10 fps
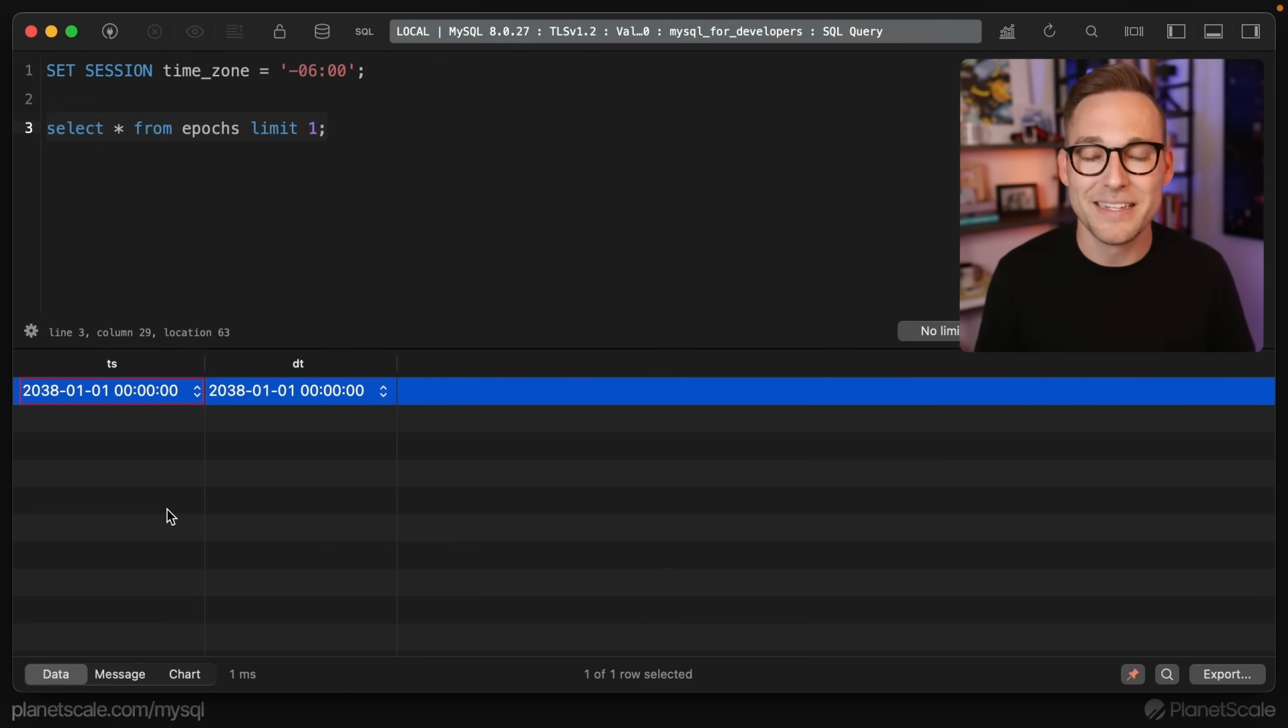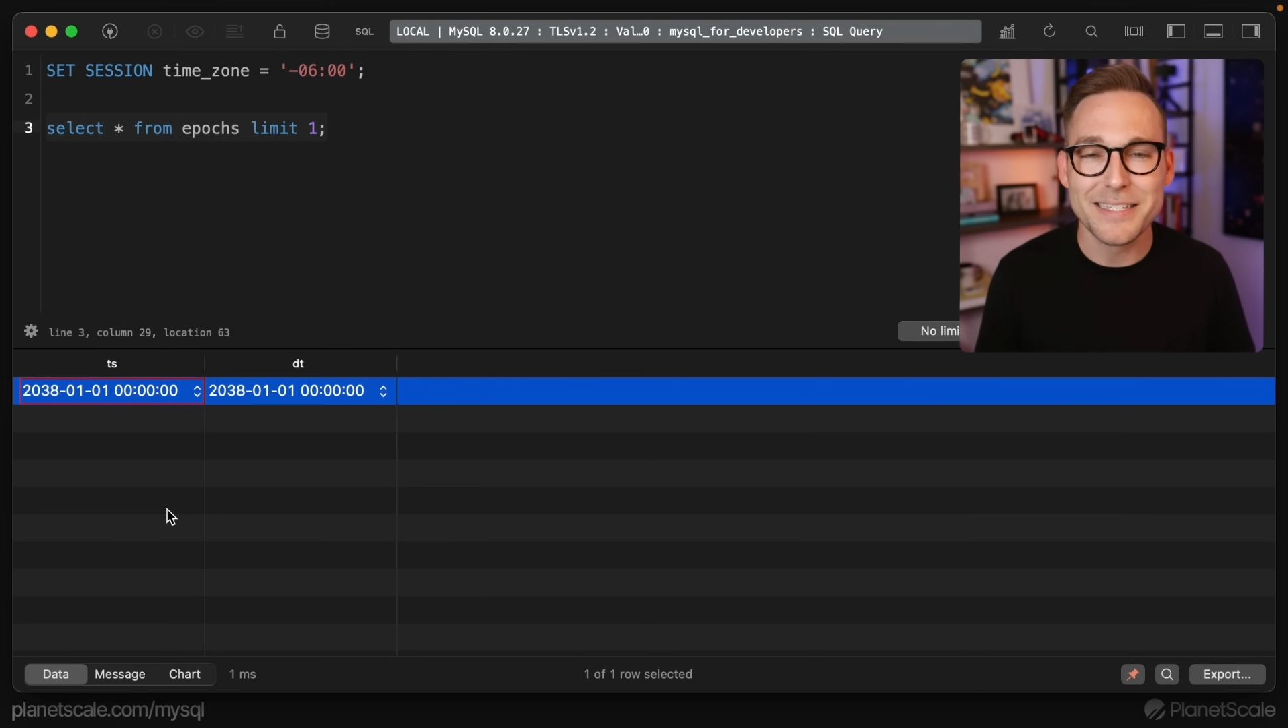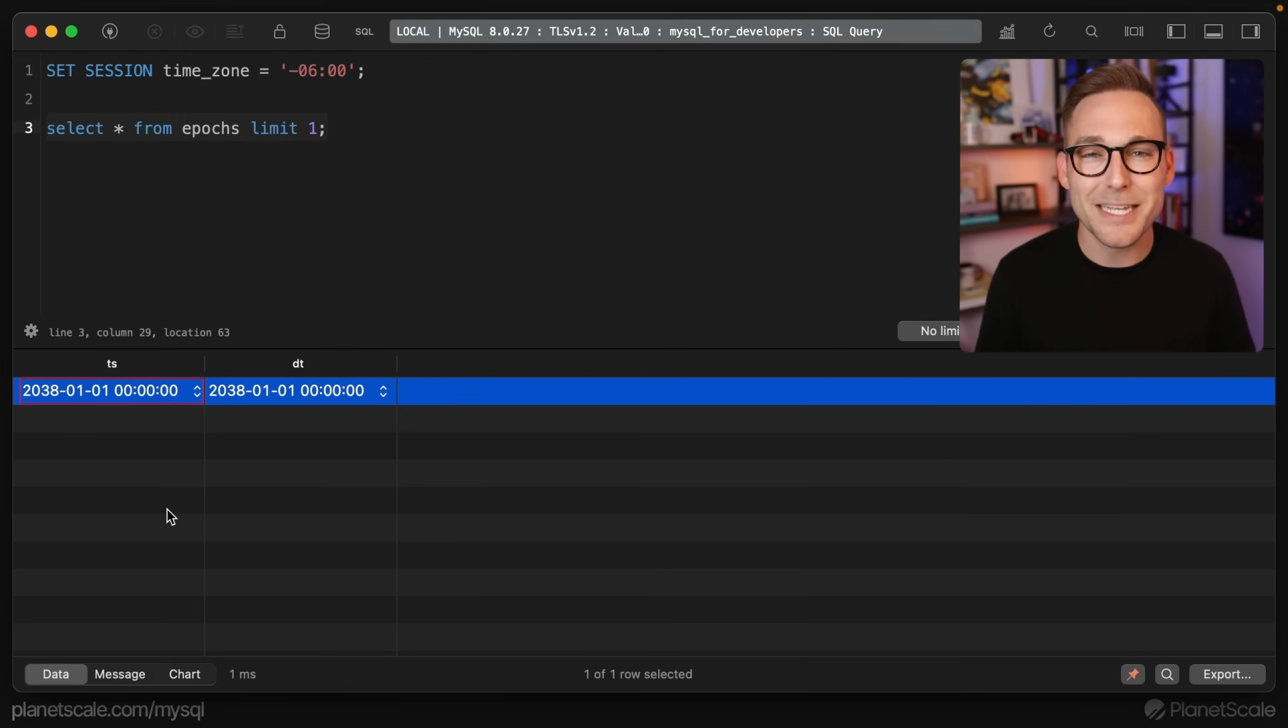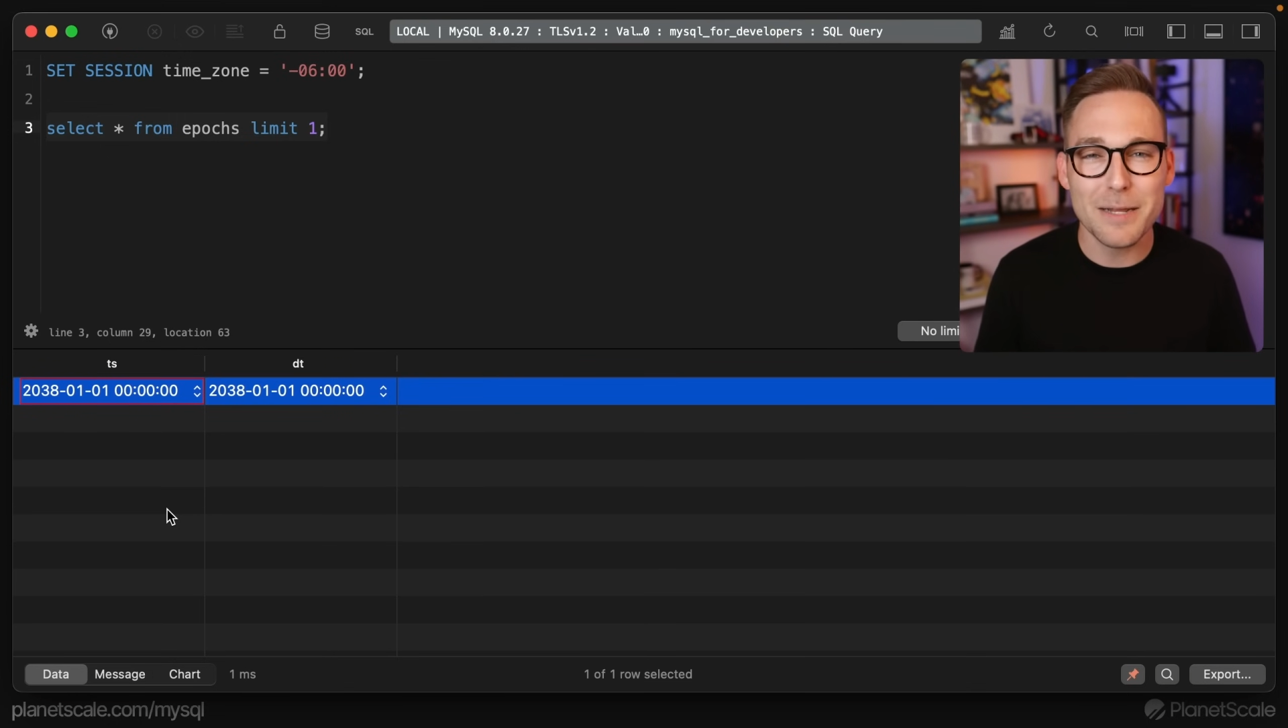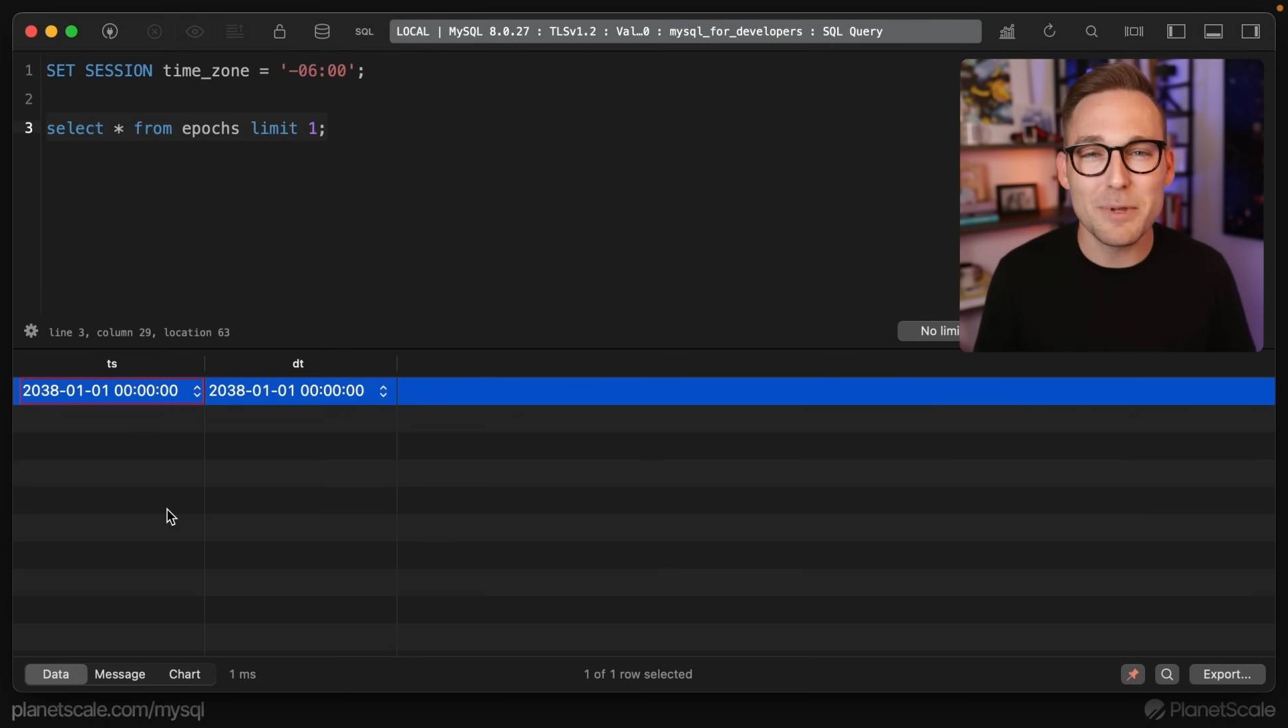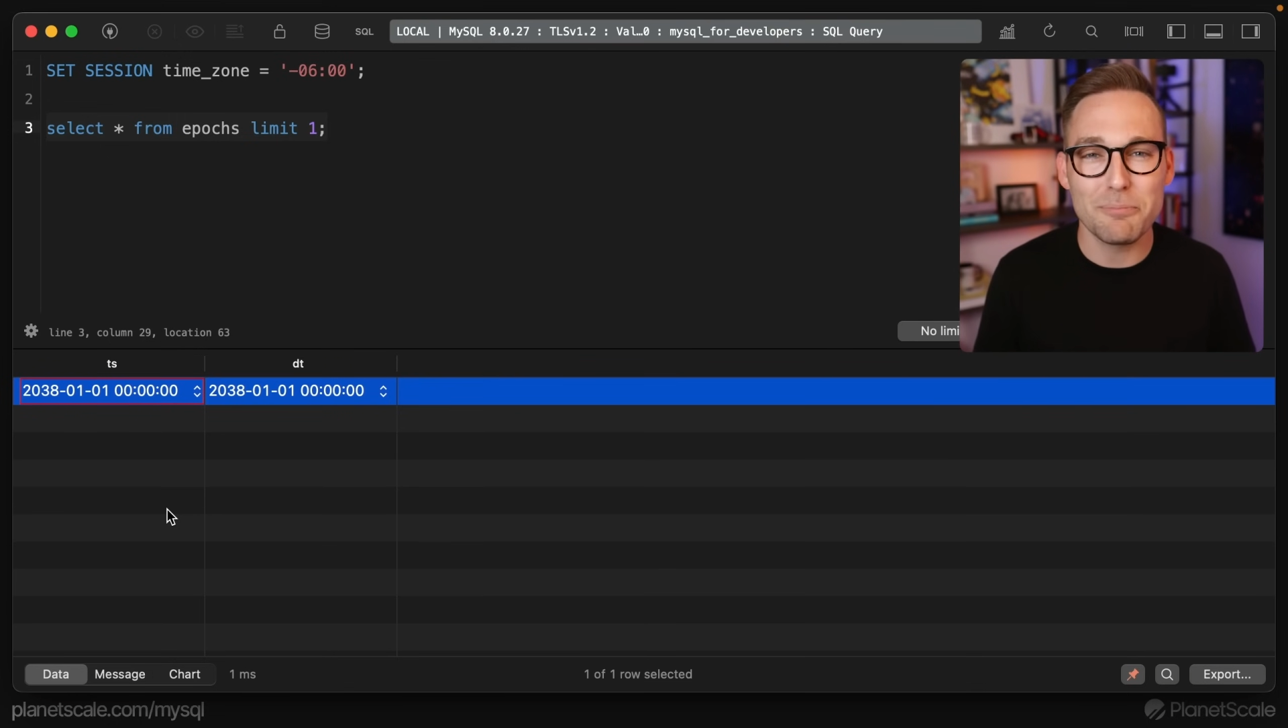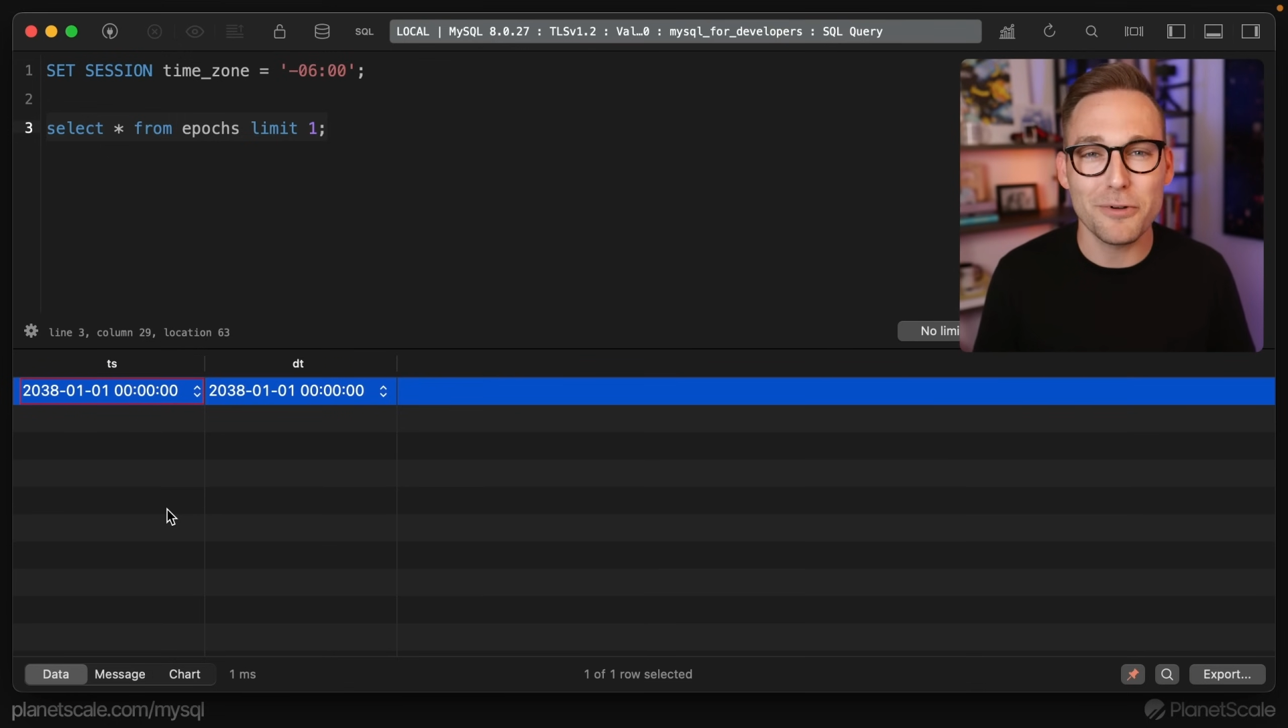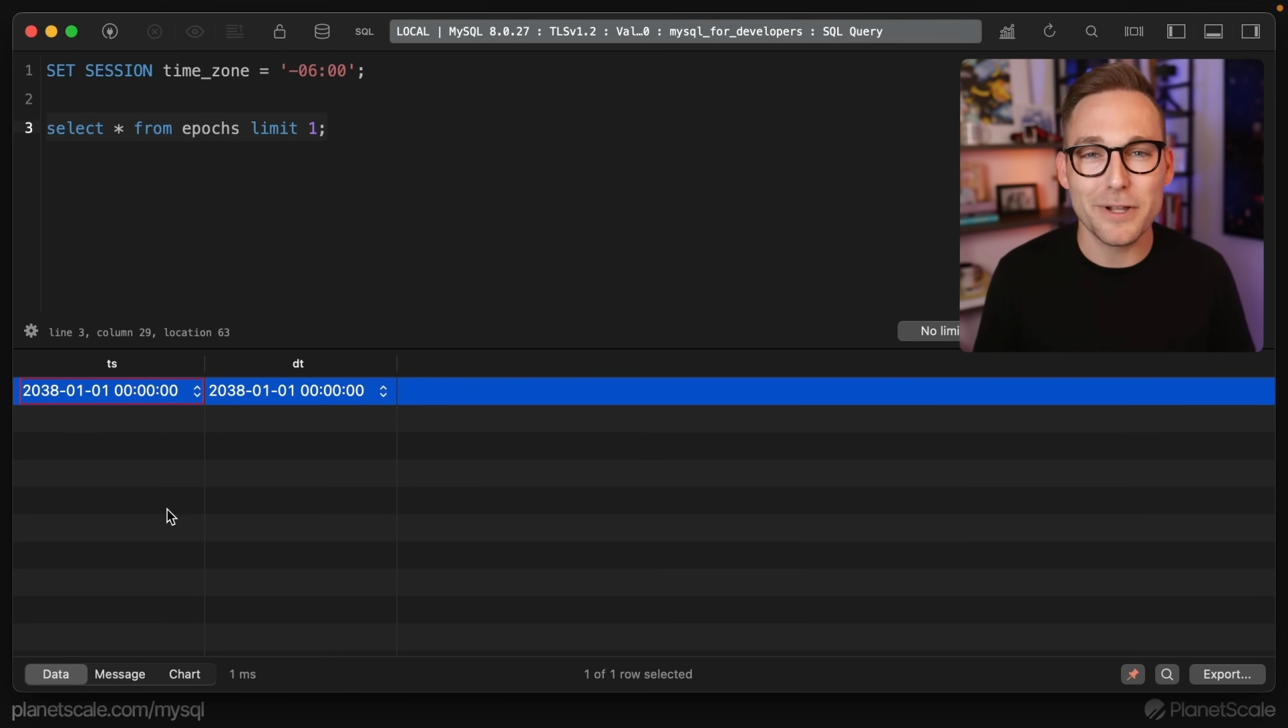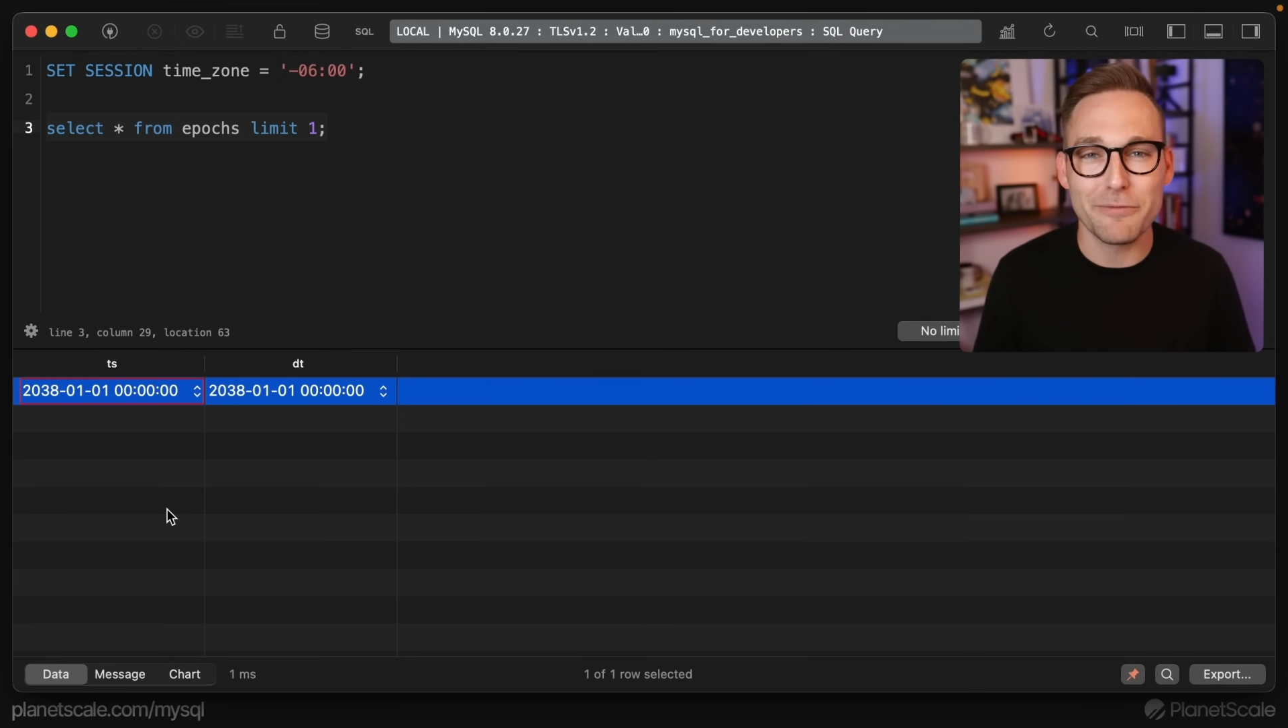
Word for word: it's gonna be pretty